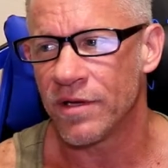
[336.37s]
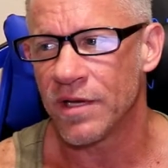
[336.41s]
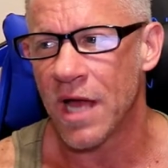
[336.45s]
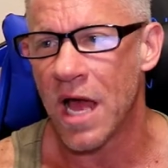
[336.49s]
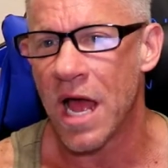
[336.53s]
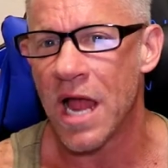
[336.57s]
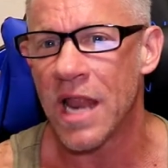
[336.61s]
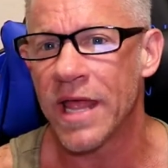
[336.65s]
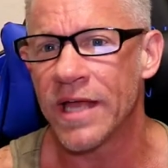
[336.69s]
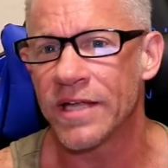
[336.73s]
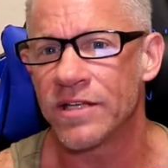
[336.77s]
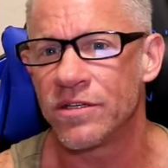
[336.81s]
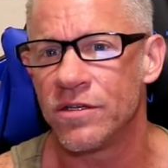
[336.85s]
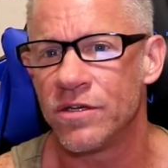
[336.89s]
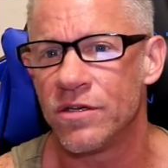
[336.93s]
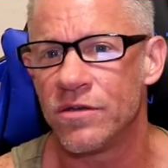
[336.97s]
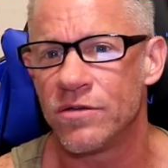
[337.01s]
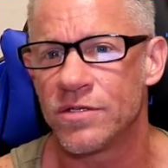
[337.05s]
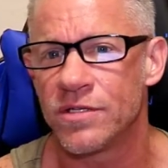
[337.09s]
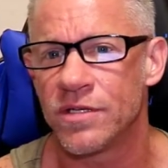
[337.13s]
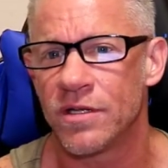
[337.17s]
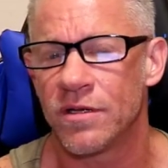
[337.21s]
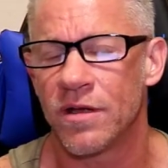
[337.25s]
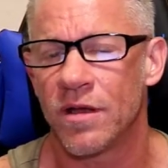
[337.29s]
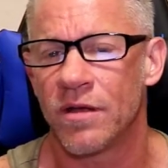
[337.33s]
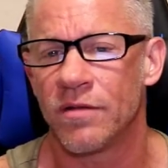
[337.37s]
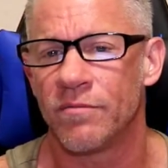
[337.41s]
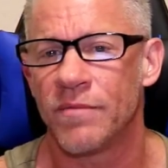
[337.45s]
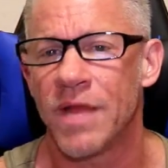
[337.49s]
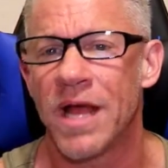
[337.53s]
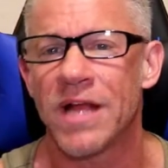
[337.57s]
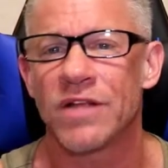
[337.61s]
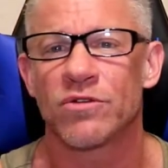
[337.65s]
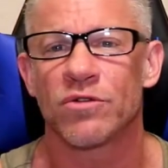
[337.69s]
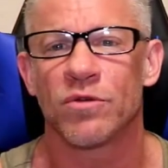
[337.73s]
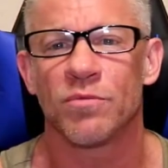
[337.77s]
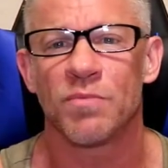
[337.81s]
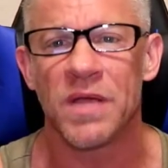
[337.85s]
I like to use
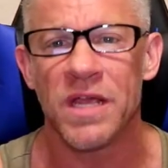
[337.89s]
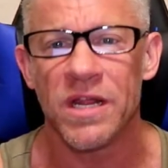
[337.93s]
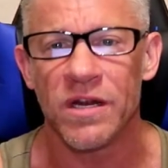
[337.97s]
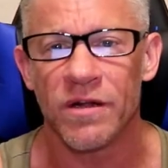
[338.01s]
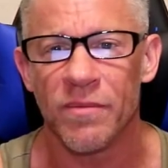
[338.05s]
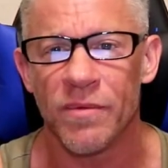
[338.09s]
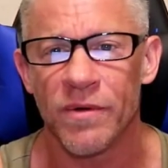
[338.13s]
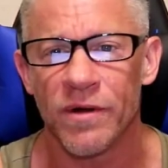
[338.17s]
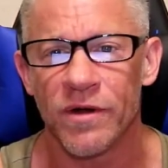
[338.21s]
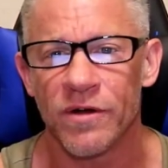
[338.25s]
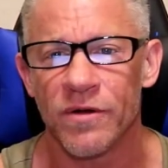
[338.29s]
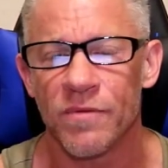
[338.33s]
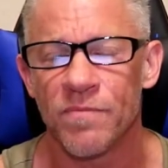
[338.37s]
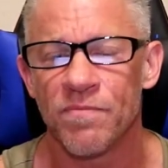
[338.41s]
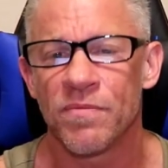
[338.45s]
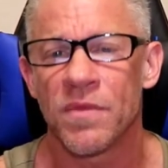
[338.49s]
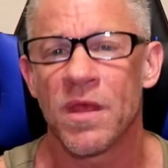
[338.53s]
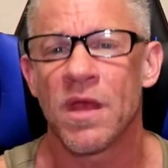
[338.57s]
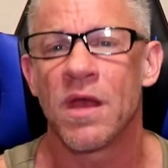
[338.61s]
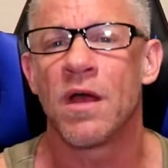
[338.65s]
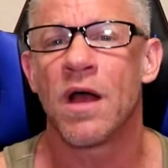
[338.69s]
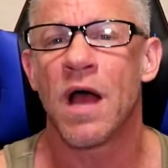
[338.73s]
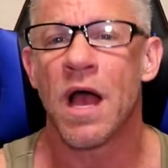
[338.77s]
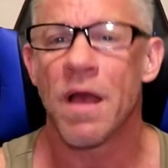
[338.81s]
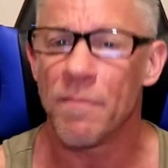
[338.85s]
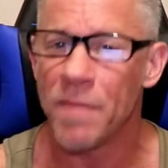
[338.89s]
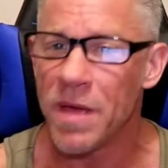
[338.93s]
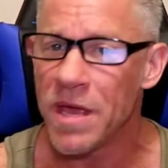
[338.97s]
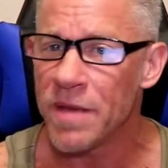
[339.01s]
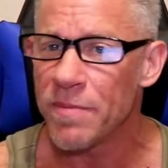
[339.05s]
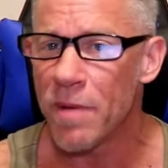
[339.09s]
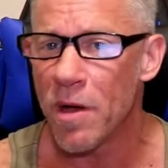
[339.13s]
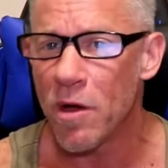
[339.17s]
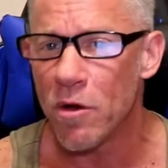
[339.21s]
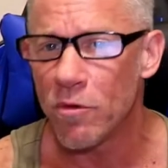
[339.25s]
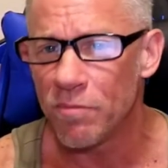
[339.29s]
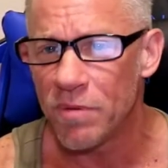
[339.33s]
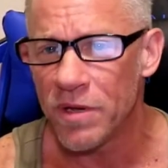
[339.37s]
natural peanut butter. I make
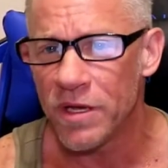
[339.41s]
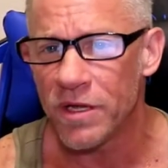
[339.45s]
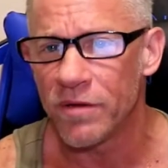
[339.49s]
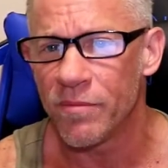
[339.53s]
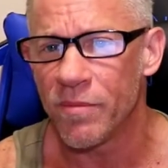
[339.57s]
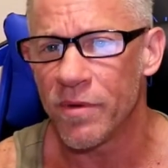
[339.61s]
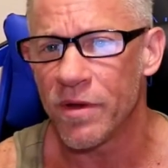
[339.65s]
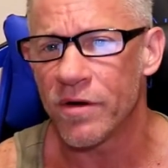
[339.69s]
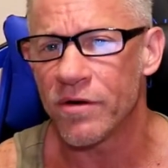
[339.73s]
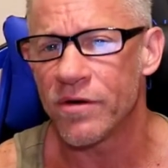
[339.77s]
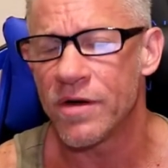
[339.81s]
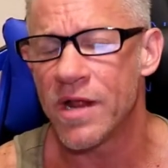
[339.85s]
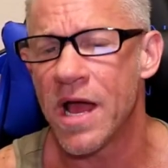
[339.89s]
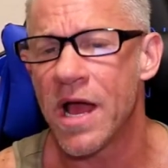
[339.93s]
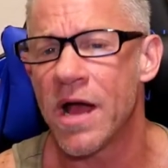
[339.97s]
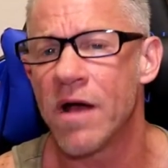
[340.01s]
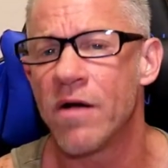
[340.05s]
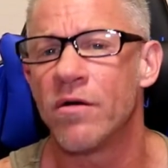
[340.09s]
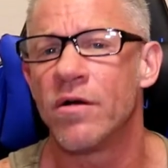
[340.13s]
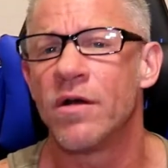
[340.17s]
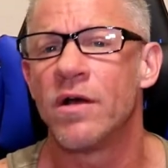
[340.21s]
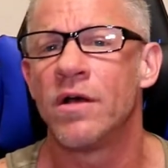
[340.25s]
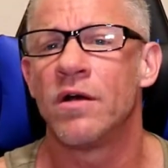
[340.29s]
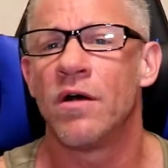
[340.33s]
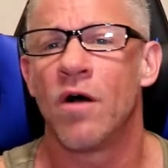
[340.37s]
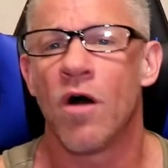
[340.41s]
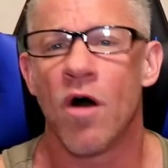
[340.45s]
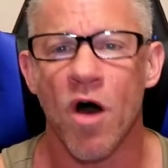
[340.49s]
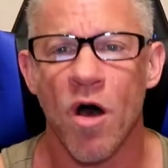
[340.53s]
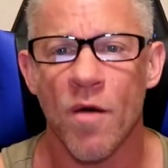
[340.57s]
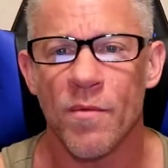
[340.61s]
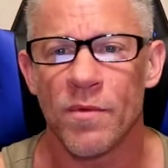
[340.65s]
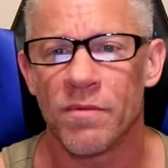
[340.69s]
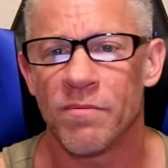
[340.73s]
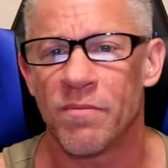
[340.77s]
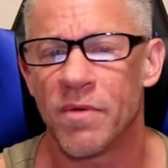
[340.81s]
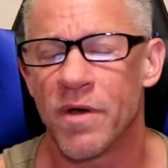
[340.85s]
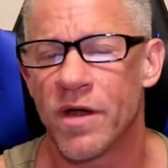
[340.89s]
my own peanut butter now.
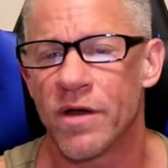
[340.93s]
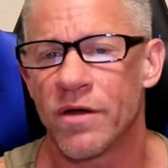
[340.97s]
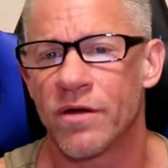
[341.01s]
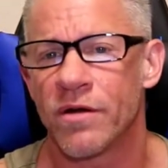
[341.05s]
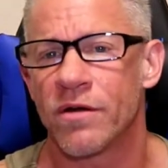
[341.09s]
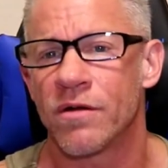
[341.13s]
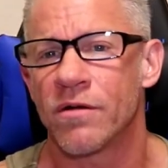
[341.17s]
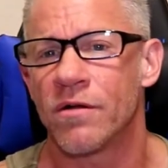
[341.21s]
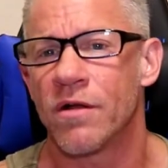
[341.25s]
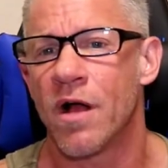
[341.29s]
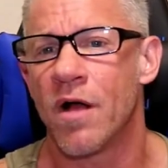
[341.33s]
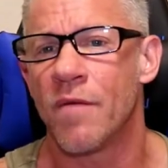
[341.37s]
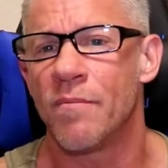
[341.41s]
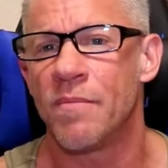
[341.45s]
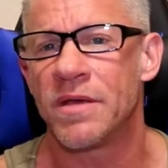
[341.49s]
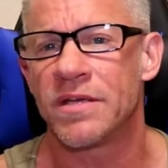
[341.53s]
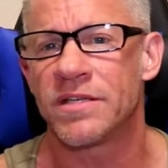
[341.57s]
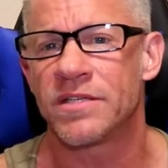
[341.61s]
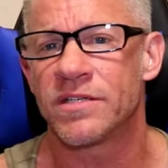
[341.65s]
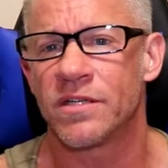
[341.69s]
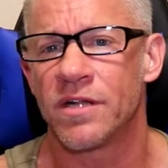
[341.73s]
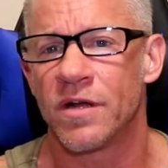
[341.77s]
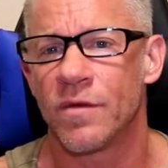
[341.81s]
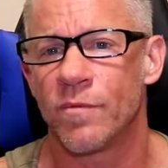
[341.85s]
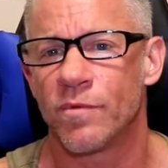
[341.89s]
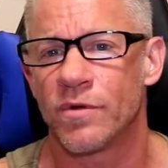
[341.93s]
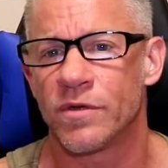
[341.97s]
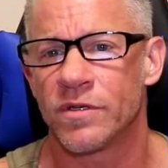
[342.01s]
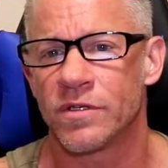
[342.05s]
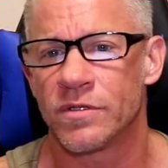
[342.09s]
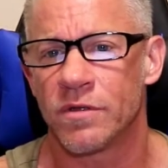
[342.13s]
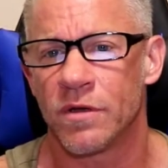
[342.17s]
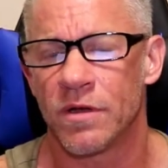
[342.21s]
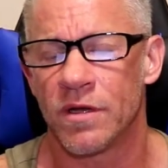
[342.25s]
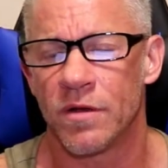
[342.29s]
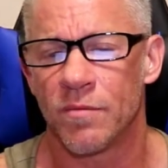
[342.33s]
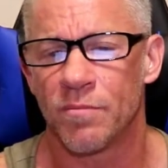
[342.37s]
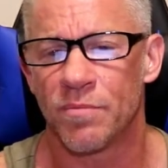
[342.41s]
Almond butter. I'll mix it up
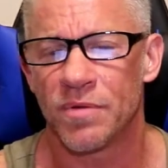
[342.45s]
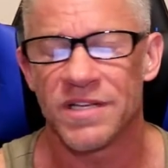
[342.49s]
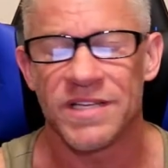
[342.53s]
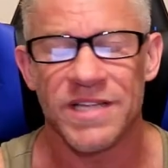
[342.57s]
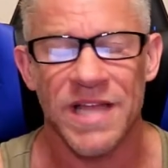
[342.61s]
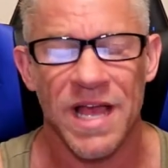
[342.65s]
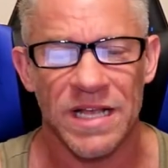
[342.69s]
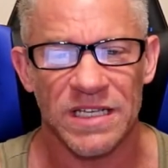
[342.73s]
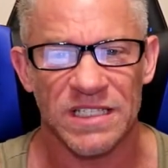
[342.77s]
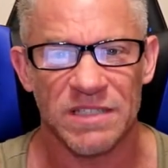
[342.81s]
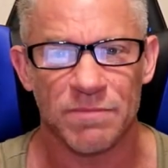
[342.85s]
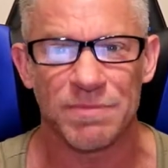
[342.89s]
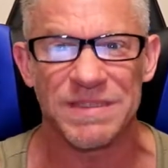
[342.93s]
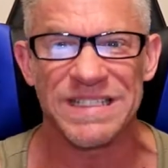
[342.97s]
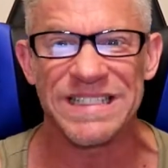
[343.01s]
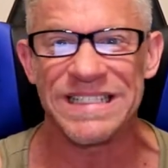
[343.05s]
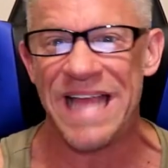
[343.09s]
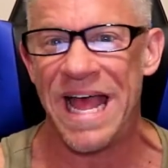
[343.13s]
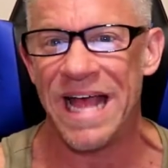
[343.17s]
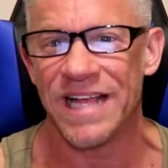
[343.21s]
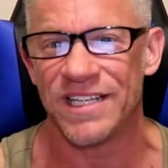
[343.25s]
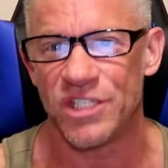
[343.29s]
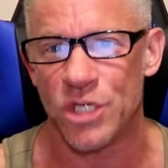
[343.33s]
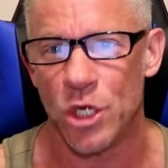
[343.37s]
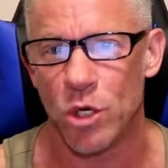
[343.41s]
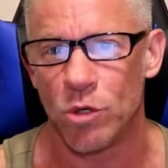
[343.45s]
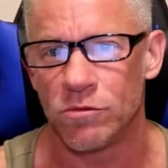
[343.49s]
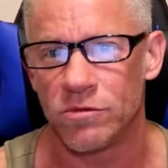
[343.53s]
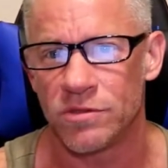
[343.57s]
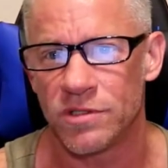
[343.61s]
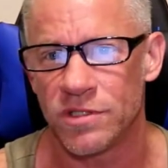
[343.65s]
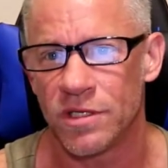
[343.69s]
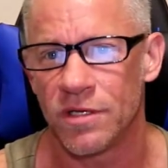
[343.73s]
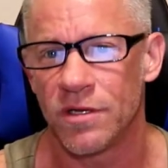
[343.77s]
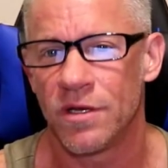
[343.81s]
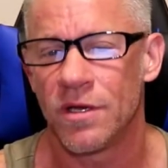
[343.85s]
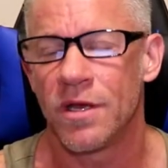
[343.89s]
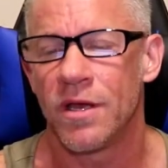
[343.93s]
with
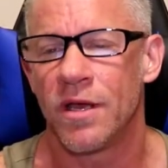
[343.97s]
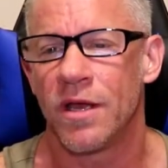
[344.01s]
pistachios.